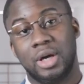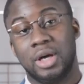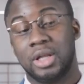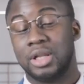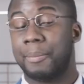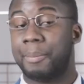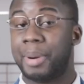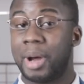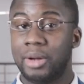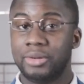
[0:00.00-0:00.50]
The
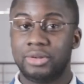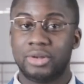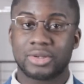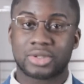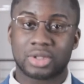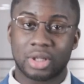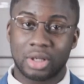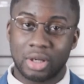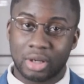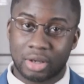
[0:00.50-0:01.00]
pound US
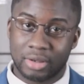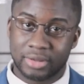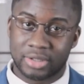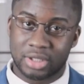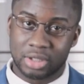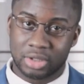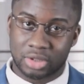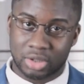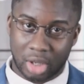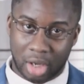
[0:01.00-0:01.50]
dollar
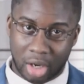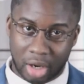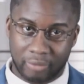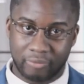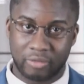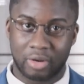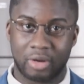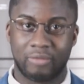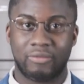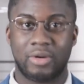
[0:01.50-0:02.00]
continues to
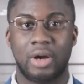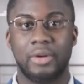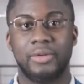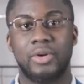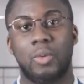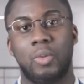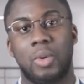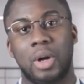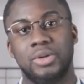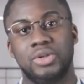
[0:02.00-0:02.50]
hover around the
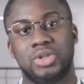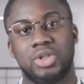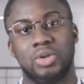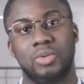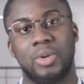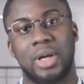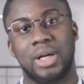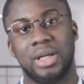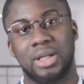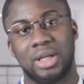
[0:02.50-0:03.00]

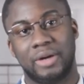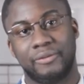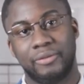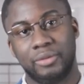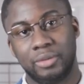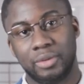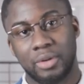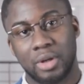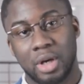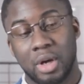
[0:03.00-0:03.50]
128 level,
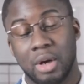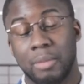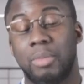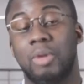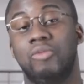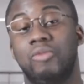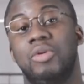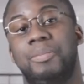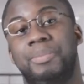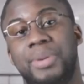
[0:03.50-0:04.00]
but
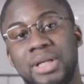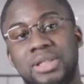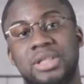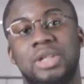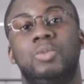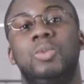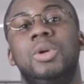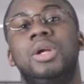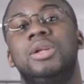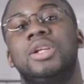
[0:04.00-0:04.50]
repeated
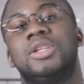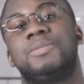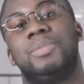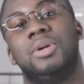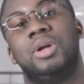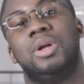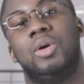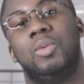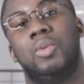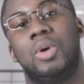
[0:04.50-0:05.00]
weakness
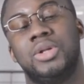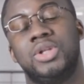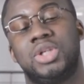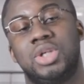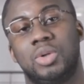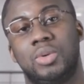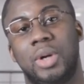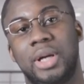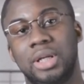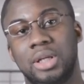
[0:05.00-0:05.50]
below
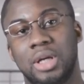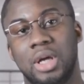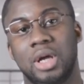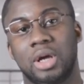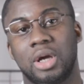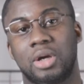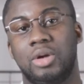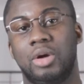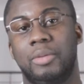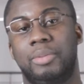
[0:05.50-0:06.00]
128
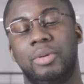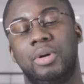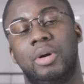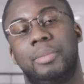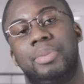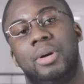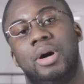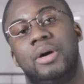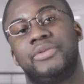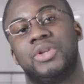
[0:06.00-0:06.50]
could open a
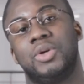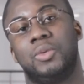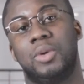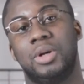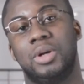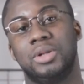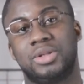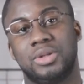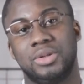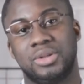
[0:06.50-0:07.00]
path to
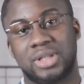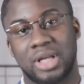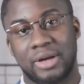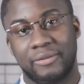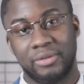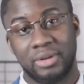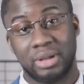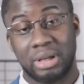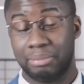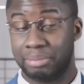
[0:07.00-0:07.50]

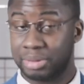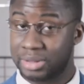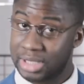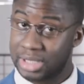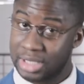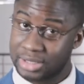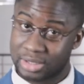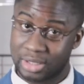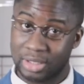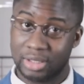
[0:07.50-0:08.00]
127 and
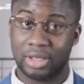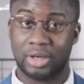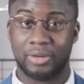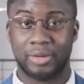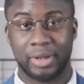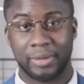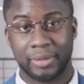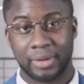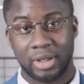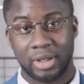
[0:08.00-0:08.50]
potentially lower.